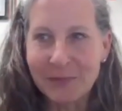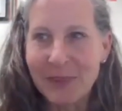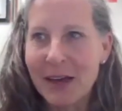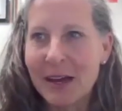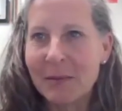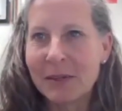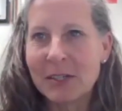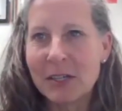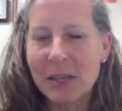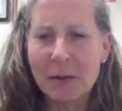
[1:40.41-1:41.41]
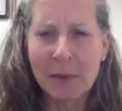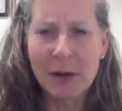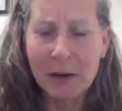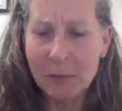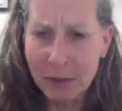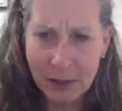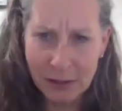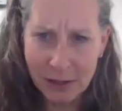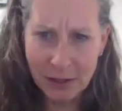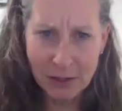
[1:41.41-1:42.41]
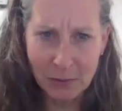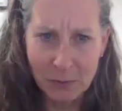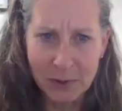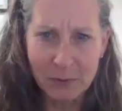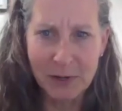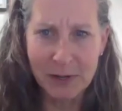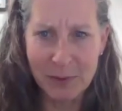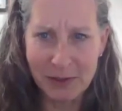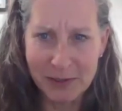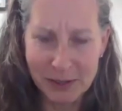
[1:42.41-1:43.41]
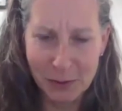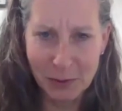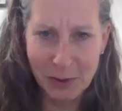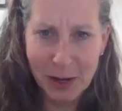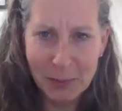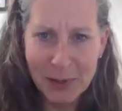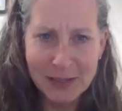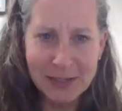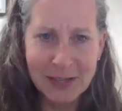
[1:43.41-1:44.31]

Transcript: And she's like, Mary, I really think you would want to be a physical therapist.